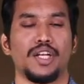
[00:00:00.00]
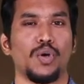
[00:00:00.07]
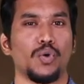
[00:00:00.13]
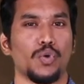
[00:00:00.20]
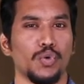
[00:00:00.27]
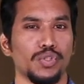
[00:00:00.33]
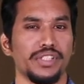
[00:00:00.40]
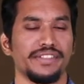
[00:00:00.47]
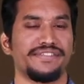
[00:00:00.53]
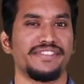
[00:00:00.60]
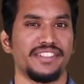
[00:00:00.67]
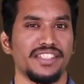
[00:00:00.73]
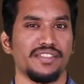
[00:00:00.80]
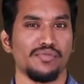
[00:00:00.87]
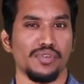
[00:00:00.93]
Now,
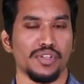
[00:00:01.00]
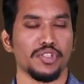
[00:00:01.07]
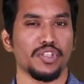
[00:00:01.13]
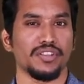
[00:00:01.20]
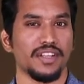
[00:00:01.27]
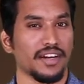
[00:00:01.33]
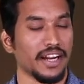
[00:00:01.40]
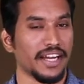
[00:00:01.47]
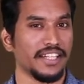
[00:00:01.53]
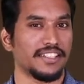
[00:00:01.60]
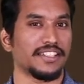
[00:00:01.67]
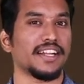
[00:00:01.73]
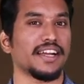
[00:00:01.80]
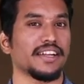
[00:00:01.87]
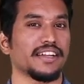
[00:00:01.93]
Rutherford was on the
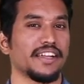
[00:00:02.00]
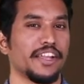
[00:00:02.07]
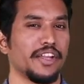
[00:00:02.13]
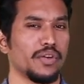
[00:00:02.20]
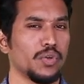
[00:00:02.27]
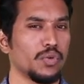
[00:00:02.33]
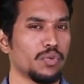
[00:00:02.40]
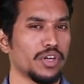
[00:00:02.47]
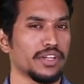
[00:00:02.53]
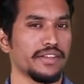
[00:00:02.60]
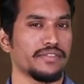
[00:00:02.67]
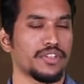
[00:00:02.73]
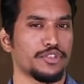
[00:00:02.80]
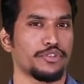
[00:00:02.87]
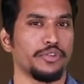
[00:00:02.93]
right track, he knew what
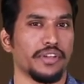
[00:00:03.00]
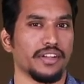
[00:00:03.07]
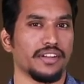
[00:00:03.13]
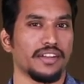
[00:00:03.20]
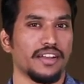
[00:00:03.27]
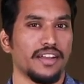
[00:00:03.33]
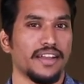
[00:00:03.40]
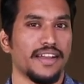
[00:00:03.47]
he was doing.